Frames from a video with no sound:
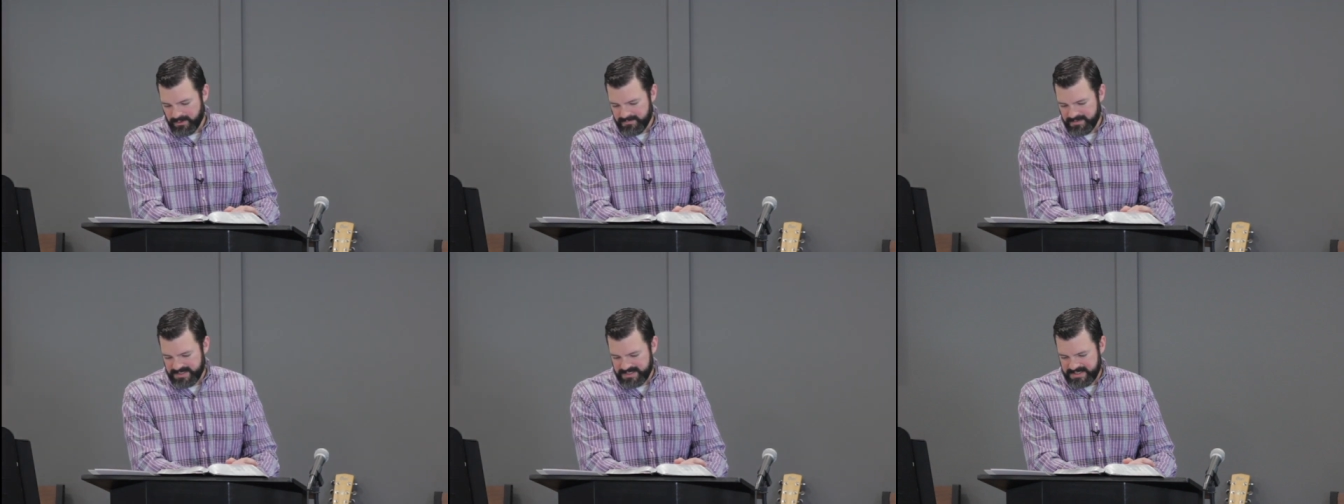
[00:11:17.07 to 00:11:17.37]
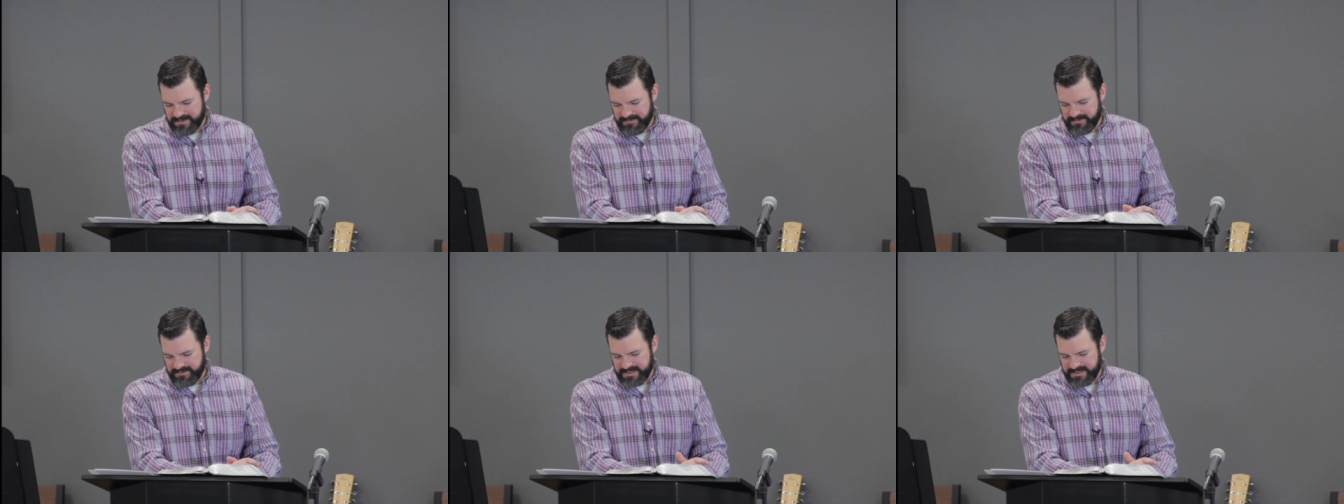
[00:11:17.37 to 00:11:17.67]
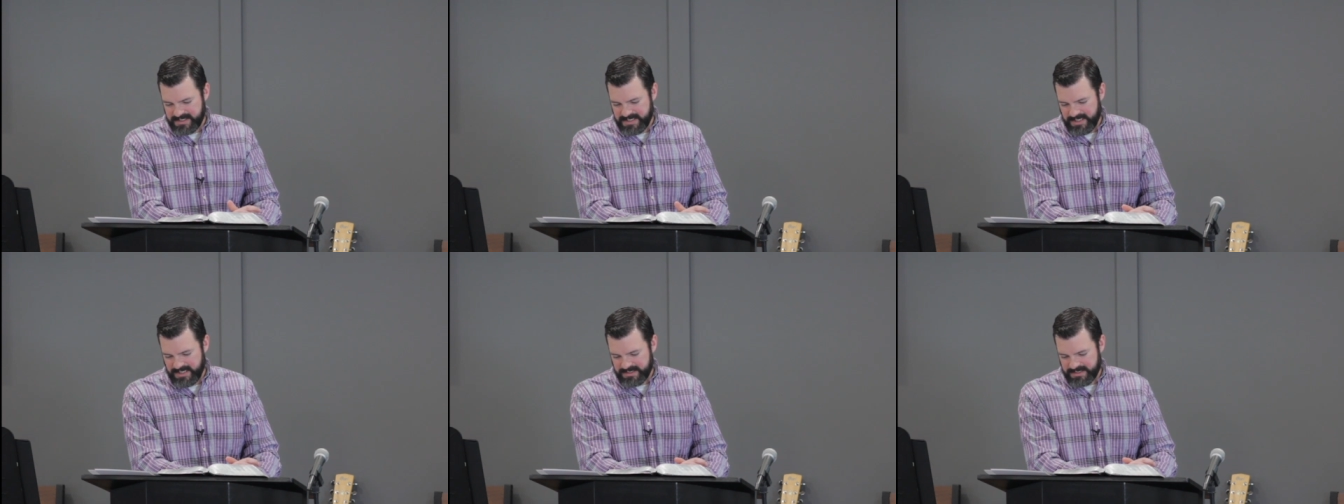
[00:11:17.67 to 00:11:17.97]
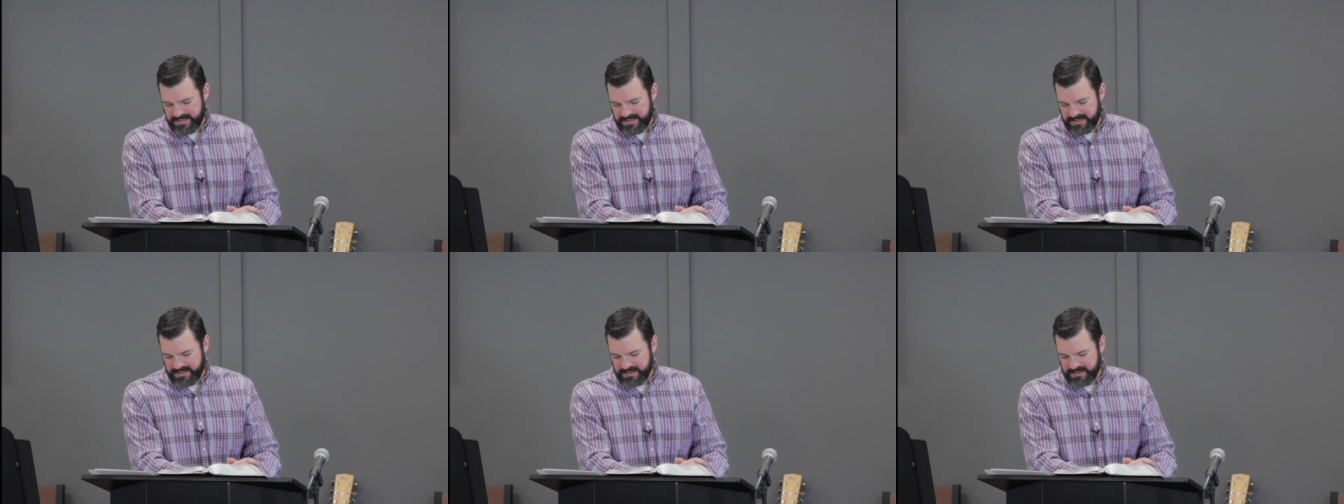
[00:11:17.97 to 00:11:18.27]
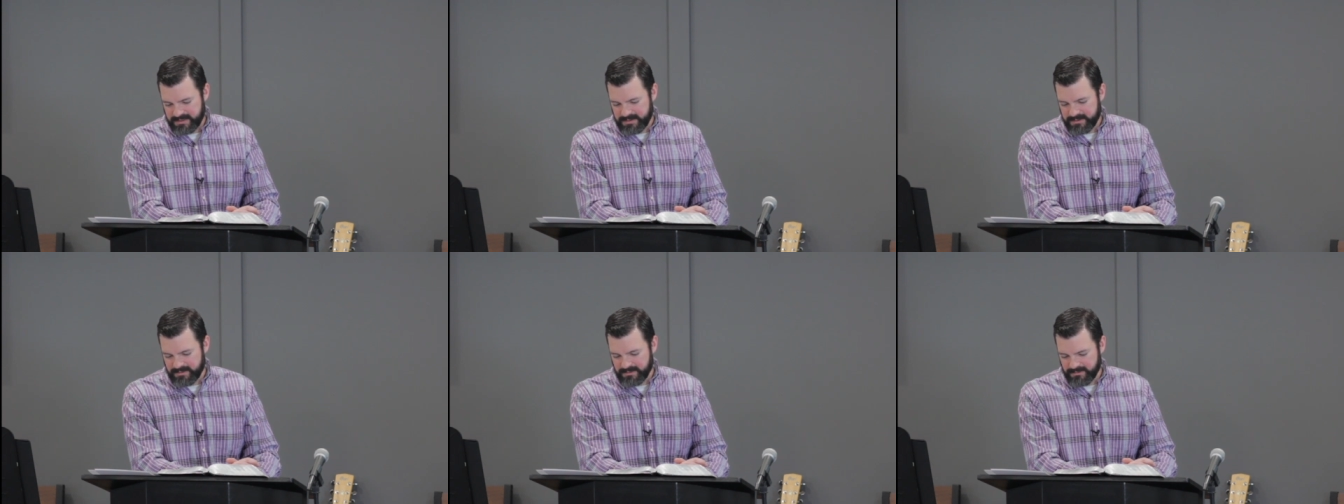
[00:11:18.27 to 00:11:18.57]
of these different texts
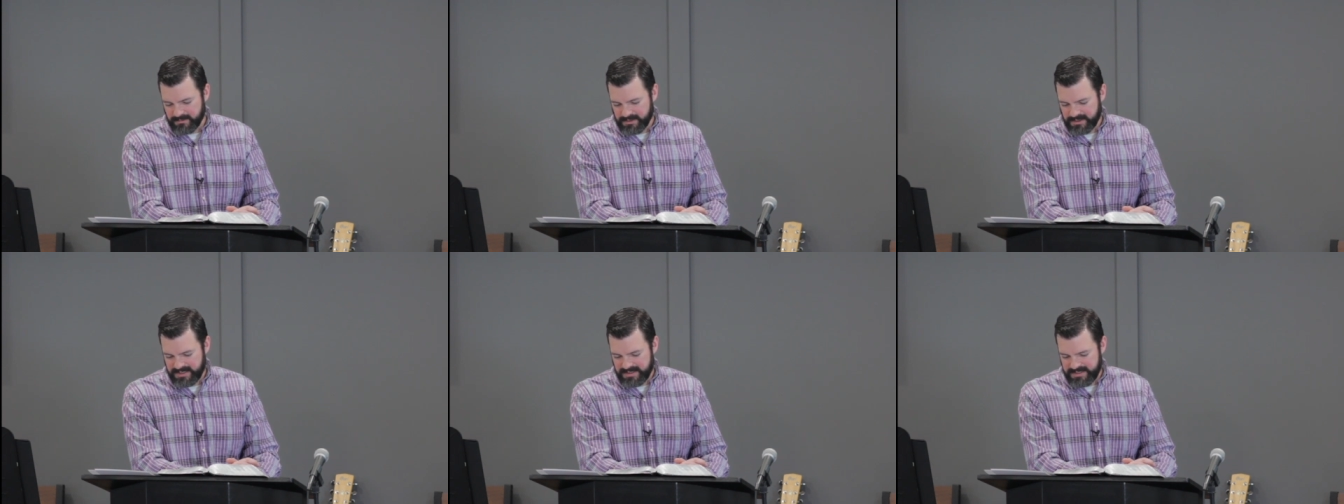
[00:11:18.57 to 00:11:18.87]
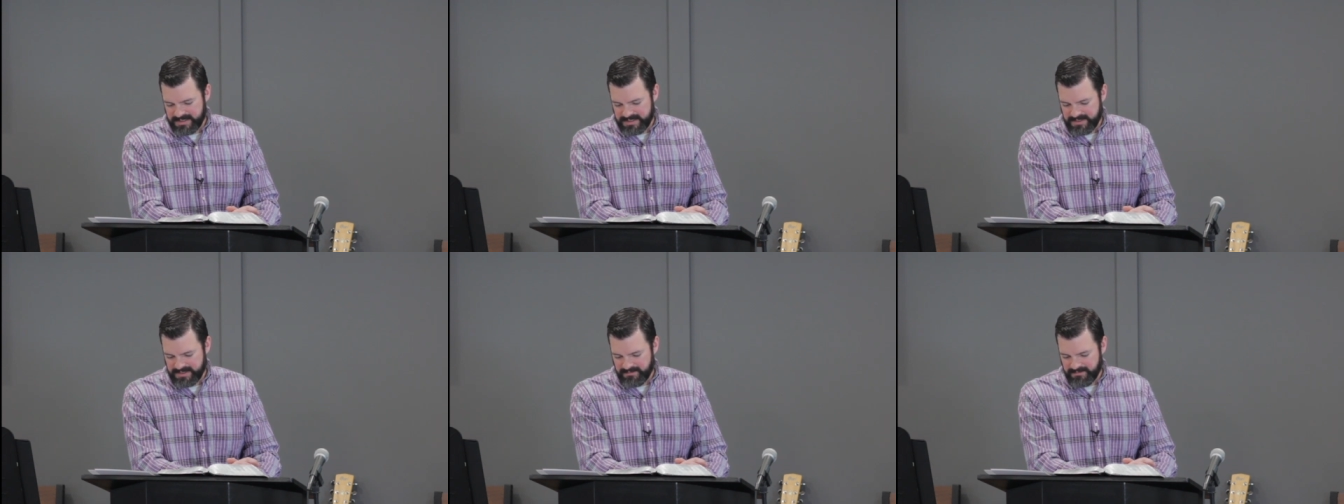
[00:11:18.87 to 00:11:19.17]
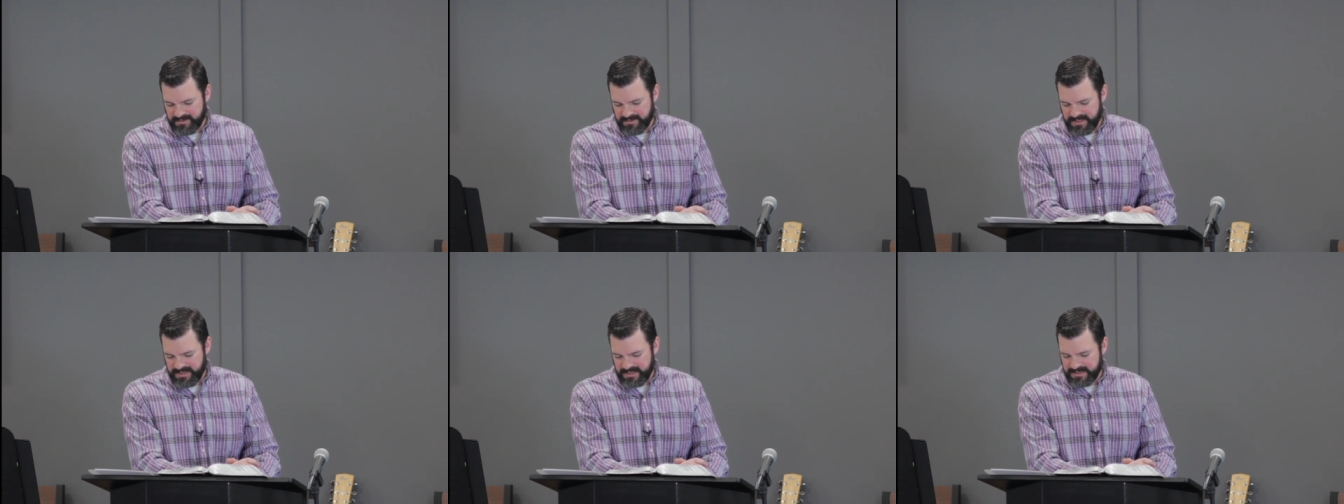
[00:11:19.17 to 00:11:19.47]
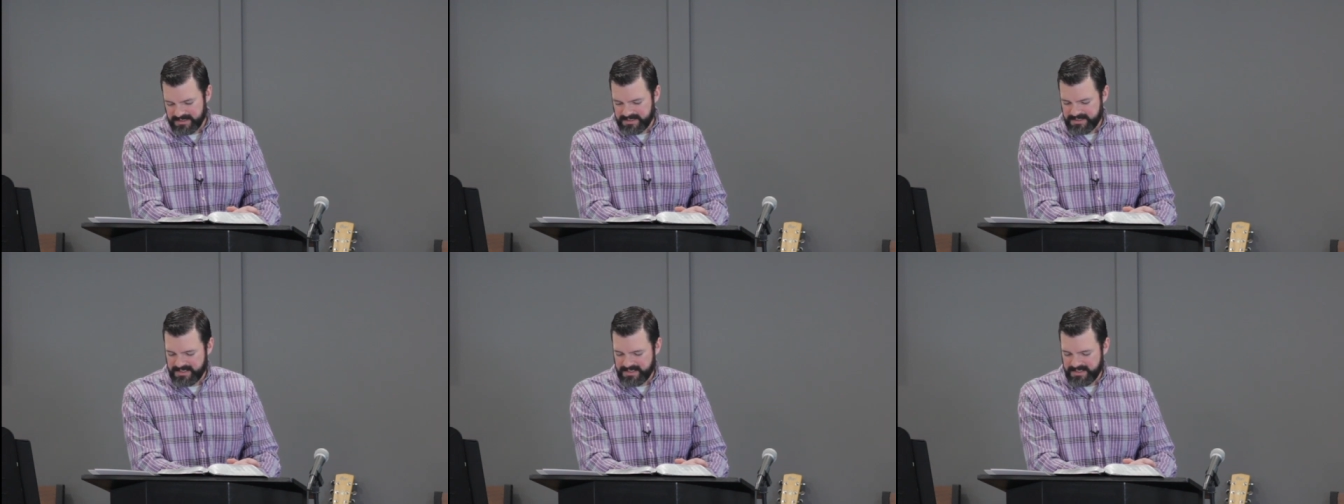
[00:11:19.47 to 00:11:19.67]
and look at these different things?